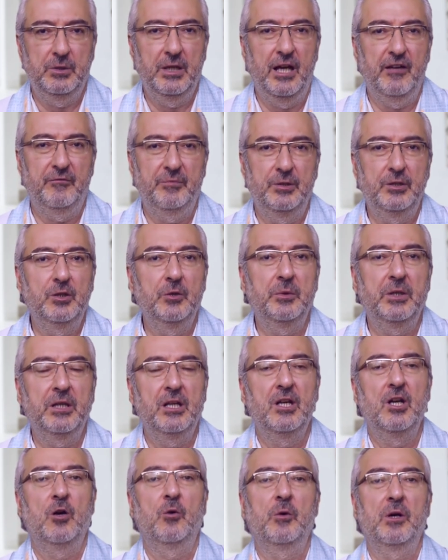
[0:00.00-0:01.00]
we have been
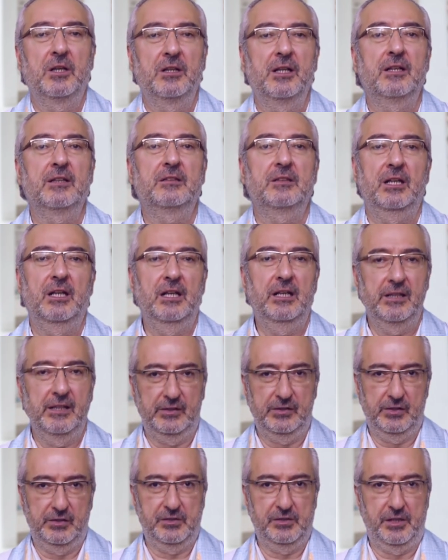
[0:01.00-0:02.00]
doing were not really
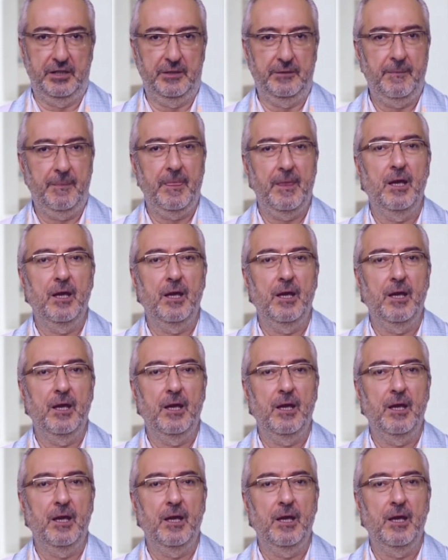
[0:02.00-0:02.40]
necessary.